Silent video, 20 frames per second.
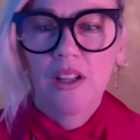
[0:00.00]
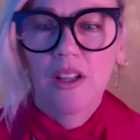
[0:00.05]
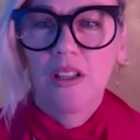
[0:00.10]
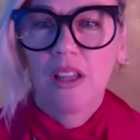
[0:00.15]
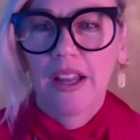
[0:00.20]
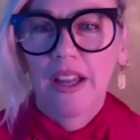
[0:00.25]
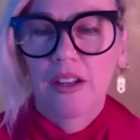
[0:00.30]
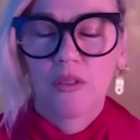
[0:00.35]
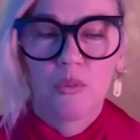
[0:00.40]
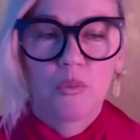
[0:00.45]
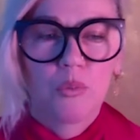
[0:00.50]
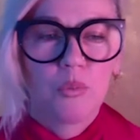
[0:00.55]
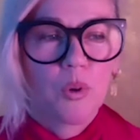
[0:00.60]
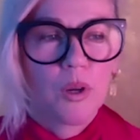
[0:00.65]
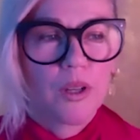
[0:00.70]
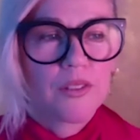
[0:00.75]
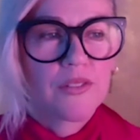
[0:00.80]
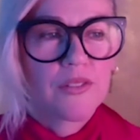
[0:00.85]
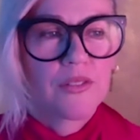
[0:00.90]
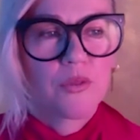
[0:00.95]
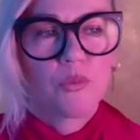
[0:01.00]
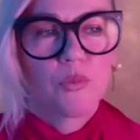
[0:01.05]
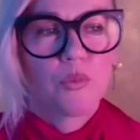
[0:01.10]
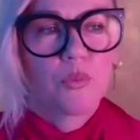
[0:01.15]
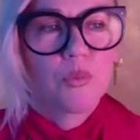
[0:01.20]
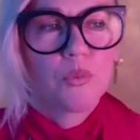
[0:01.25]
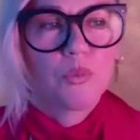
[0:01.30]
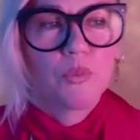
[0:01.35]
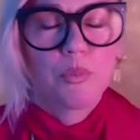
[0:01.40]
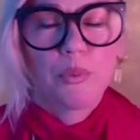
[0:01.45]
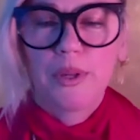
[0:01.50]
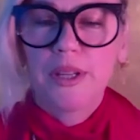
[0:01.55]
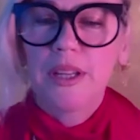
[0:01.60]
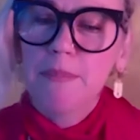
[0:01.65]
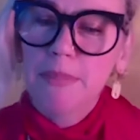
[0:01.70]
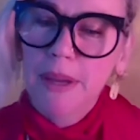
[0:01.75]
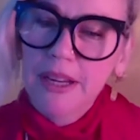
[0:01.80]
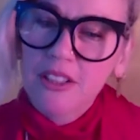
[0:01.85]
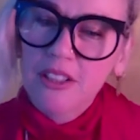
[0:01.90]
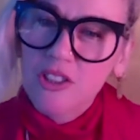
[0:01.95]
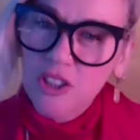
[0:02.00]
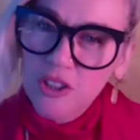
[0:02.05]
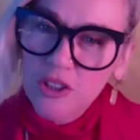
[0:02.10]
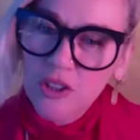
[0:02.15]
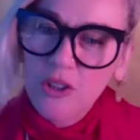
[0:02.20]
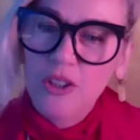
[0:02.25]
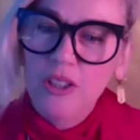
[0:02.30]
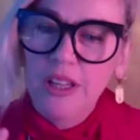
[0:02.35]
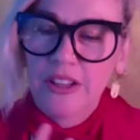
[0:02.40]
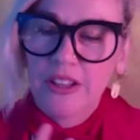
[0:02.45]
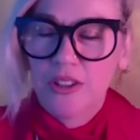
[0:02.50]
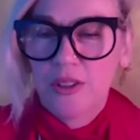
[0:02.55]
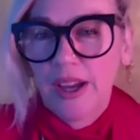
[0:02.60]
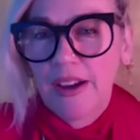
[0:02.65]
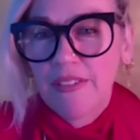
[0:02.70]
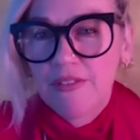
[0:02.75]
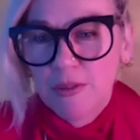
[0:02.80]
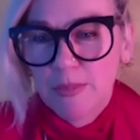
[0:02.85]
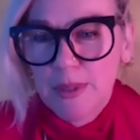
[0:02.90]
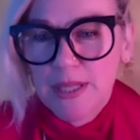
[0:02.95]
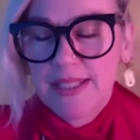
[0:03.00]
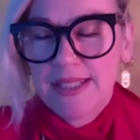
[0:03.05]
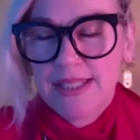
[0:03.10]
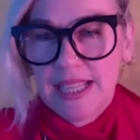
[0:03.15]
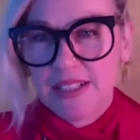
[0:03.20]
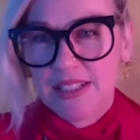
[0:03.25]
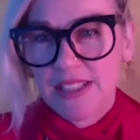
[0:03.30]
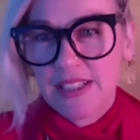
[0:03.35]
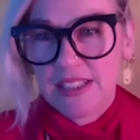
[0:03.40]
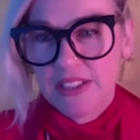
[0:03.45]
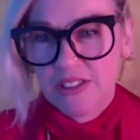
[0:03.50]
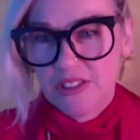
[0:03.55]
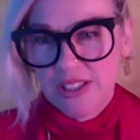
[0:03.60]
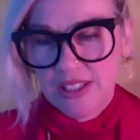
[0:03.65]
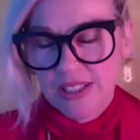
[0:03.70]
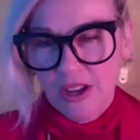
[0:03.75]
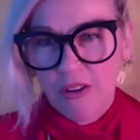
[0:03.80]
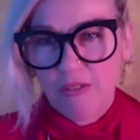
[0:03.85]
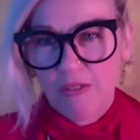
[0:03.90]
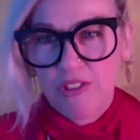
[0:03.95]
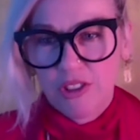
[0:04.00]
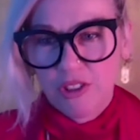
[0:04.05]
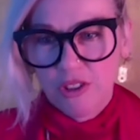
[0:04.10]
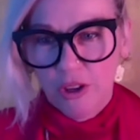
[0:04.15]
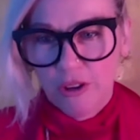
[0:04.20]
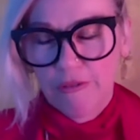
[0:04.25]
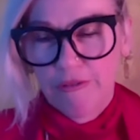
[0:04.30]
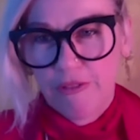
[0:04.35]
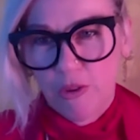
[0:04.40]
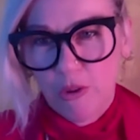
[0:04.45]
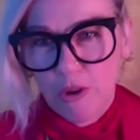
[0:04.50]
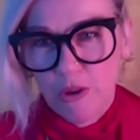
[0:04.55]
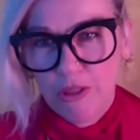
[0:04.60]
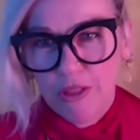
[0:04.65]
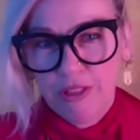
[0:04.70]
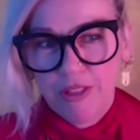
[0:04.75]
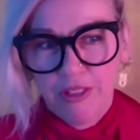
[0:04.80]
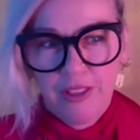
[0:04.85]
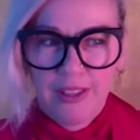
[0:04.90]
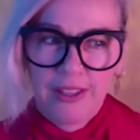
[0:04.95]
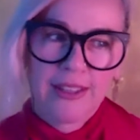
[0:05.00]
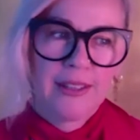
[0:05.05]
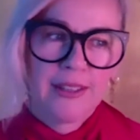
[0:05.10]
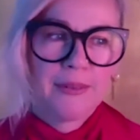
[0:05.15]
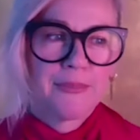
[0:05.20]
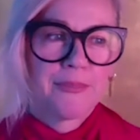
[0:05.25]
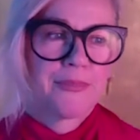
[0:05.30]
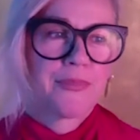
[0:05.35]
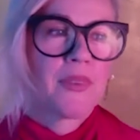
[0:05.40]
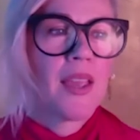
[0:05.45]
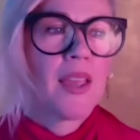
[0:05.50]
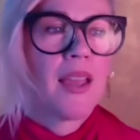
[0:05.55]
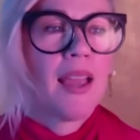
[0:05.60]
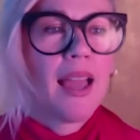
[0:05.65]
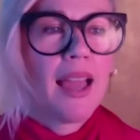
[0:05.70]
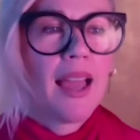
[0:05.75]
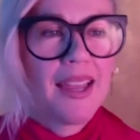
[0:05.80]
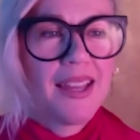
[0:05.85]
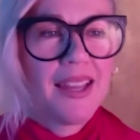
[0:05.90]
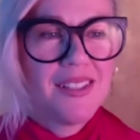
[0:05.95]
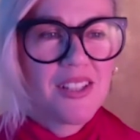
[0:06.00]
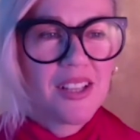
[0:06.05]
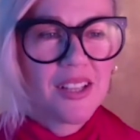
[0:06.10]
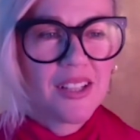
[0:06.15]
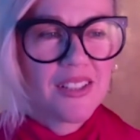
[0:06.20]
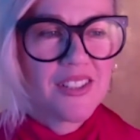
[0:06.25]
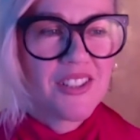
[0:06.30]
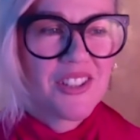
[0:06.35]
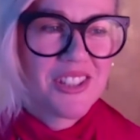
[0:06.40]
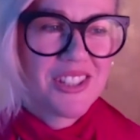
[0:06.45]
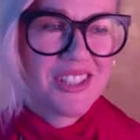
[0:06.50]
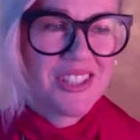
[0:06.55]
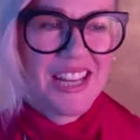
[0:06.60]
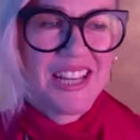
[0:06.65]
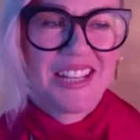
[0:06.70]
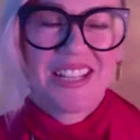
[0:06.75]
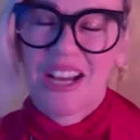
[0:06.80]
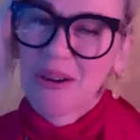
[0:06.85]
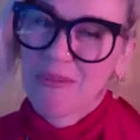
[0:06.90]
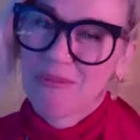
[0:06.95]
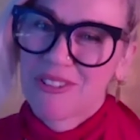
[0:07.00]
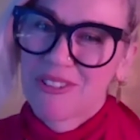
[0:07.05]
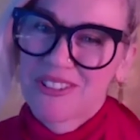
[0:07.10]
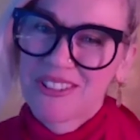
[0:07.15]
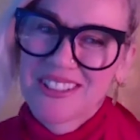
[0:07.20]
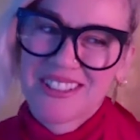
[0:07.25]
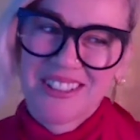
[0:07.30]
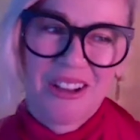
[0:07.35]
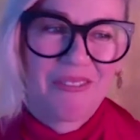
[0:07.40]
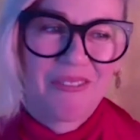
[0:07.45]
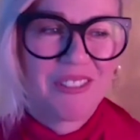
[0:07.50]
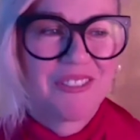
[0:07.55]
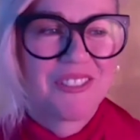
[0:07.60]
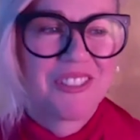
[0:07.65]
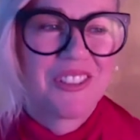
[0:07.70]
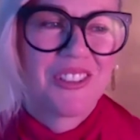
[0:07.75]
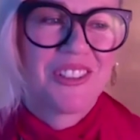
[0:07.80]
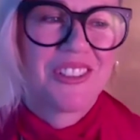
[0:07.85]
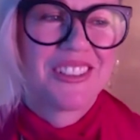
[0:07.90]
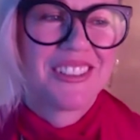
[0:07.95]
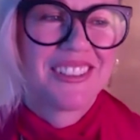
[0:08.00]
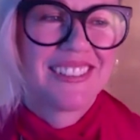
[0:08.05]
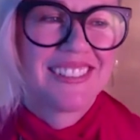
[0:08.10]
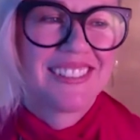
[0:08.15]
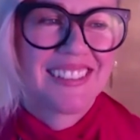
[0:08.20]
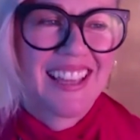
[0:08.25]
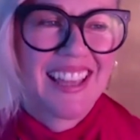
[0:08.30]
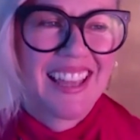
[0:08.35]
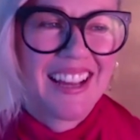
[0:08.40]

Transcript: Like bring it back to you. Like you have to be centered in yourself to go forth and to stand up for yourself, of course.